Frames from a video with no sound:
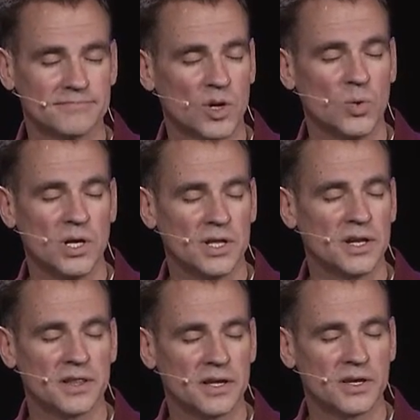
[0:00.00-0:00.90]
oh well,
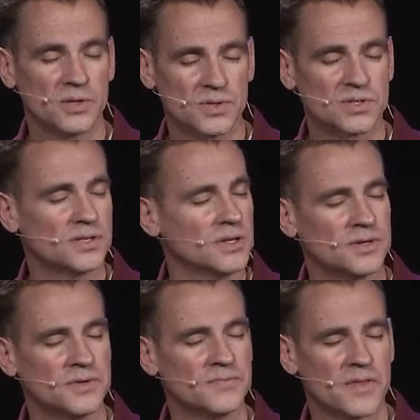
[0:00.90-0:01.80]
anything goes. No.